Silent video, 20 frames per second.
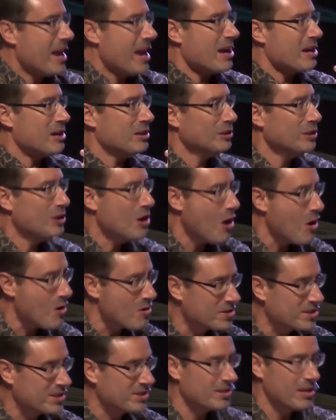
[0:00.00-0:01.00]

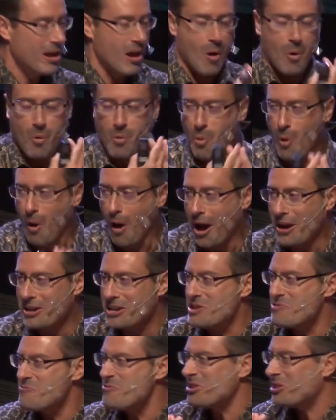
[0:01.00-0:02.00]
close,
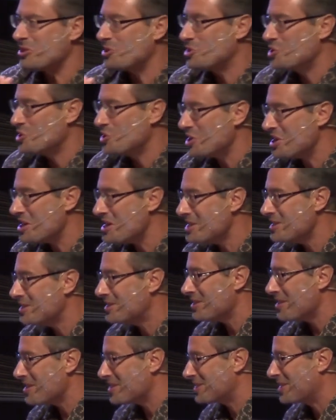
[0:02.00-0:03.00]
walking with
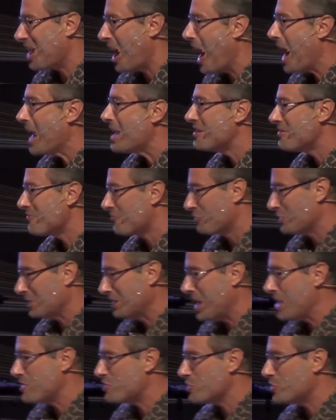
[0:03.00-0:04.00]
Jesus kind of
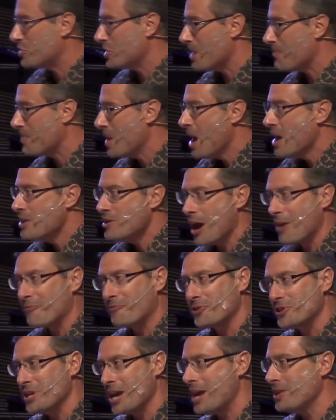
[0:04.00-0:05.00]
relationship. Not
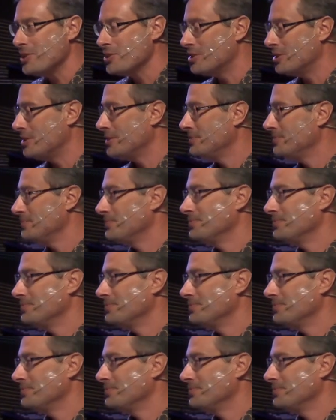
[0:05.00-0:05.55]
for Daniel.